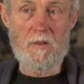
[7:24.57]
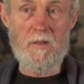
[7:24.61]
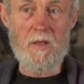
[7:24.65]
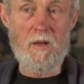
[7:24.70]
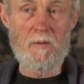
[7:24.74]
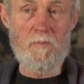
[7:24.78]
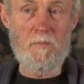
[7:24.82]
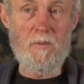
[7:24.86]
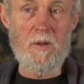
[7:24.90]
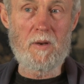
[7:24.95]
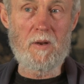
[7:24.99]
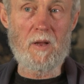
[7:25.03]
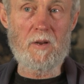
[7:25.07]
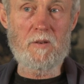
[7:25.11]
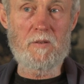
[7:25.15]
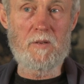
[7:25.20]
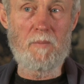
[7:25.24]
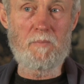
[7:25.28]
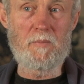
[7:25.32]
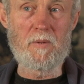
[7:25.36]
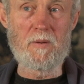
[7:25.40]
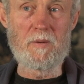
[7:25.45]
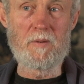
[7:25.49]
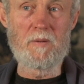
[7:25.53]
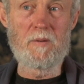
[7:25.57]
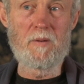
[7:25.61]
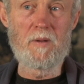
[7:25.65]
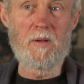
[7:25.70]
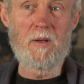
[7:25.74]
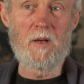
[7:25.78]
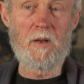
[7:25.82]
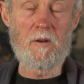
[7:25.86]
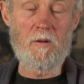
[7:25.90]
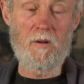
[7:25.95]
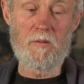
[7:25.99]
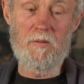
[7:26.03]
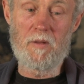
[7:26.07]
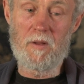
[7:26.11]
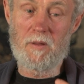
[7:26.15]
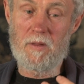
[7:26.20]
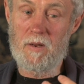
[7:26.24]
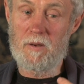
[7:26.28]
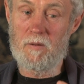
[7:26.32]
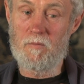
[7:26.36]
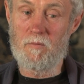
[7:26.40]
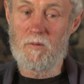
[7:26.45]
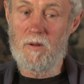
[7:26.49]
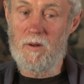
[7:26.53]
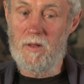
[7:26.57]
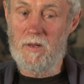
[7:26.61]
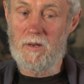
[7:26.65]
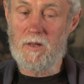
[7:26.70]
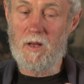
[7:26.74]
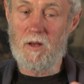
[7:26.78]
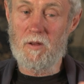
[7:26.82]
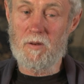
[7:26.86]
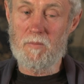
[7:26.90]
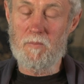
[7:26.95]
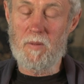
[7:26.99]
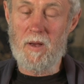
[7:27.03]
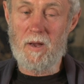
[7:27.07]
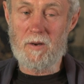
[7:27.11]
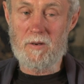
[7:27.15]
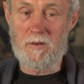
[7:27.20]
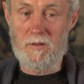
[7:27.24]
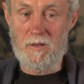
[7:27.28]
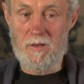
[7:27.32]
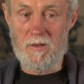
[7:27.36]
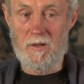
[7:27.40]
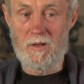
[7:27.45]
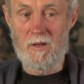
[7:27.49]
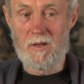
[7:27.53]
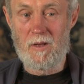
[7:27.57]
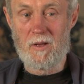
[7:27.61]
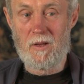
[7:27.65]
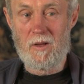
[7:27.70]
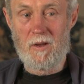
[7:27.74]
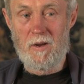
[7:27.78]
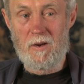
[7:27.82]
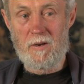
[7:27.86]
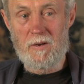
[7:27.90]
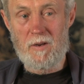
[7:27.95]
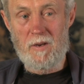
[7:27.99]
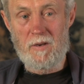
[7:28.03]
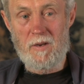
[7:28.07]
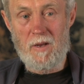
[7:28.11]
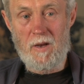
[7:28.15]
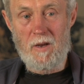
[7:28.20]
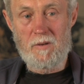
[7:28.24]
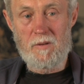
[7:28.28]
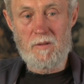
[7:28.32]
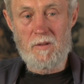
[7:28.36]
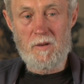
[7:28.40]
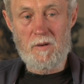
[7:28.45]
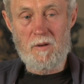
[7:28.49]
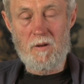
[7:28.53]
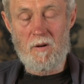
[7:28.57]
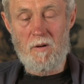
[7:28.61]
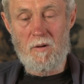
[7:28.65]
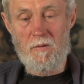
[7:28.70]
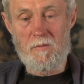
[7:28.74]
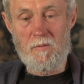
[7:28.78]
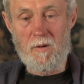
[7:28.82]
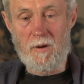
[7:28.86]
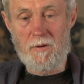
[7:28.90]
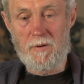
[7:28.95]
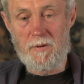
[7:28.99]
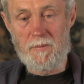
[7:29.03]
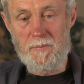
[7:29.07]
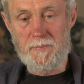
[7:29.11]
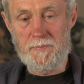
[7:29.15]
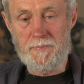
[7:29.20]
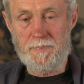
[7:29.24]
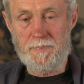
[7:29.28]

they've been accepted, and I think that really goes back to the days of the gold rush.